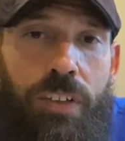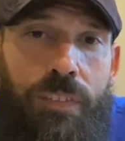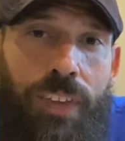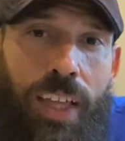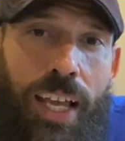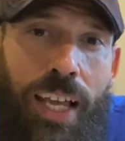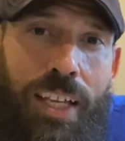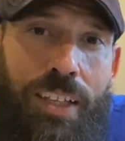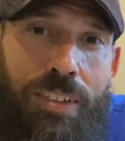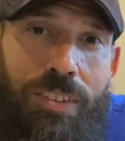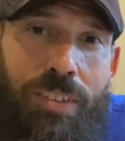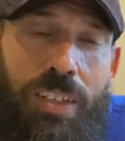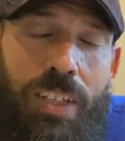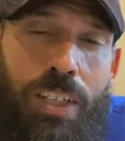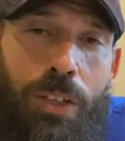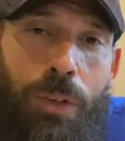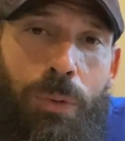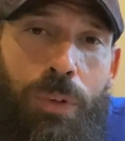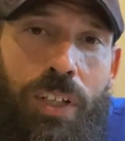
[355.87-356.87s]
of AC
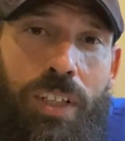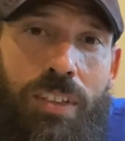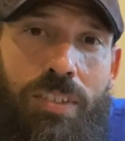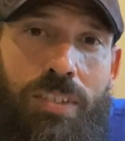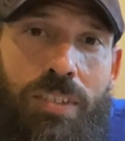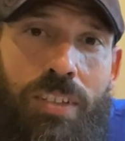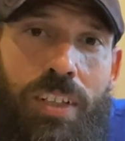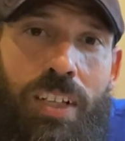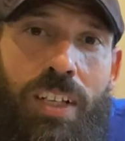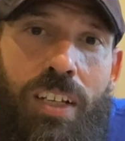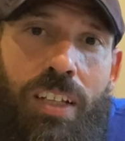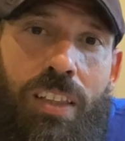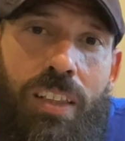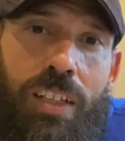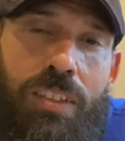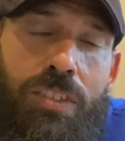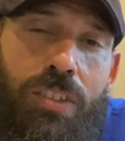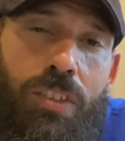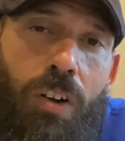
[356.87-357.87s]
units,
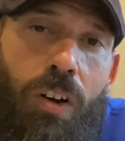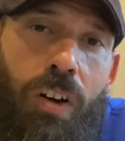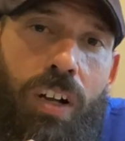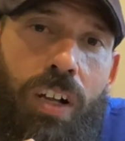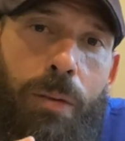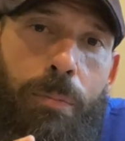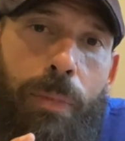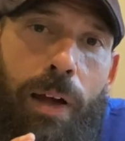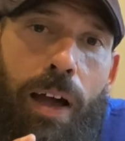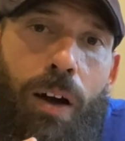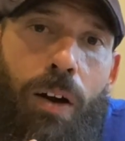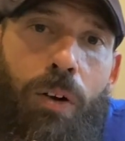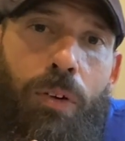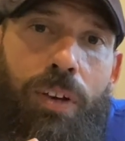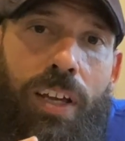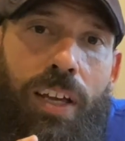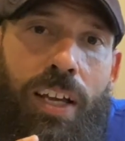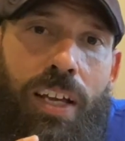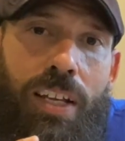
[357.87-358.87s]
let's talk
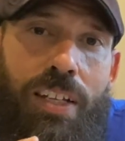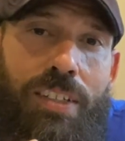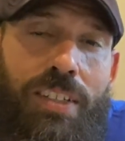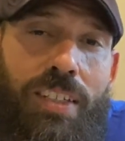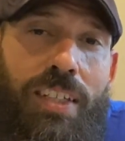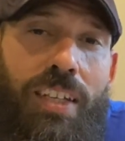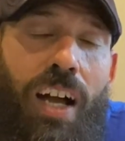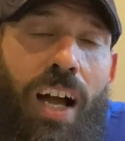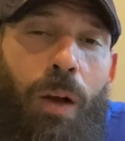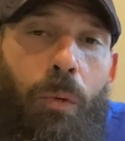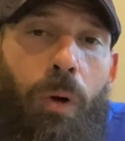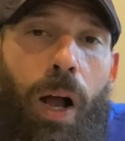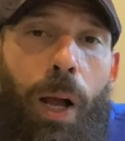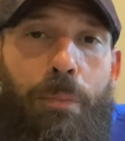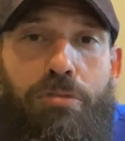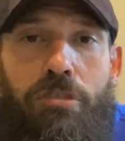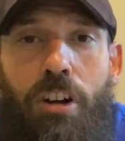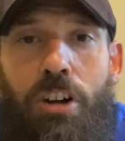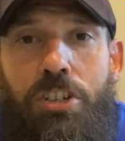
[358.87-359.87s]
about a
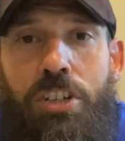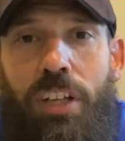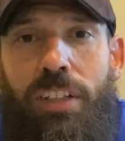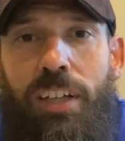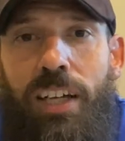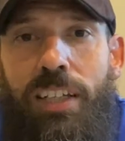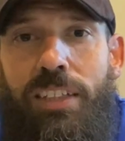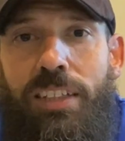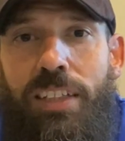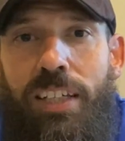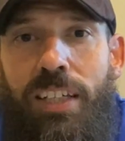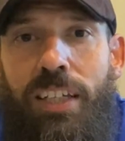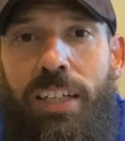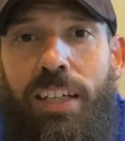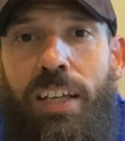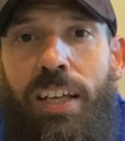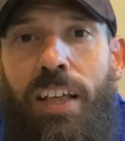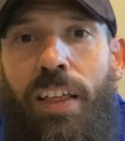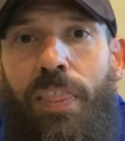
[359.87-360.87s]
DIY project I did
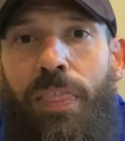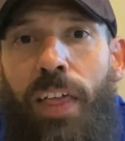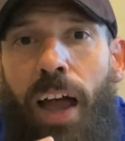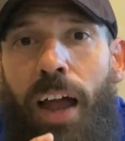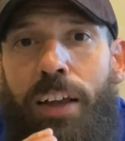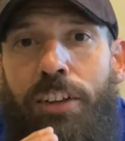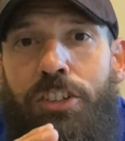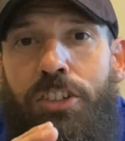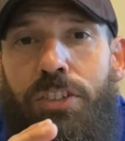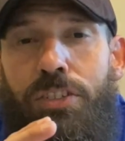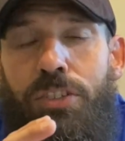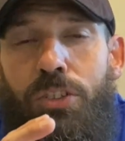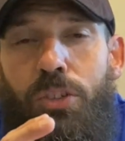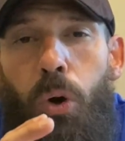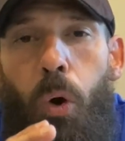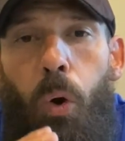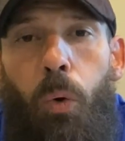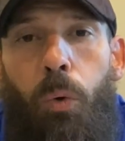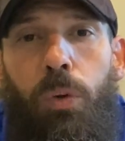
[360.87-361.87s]
that just
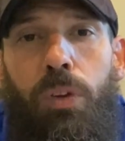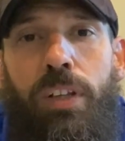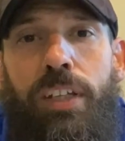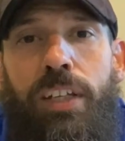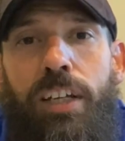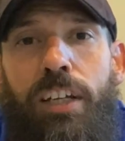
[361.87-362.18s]
totally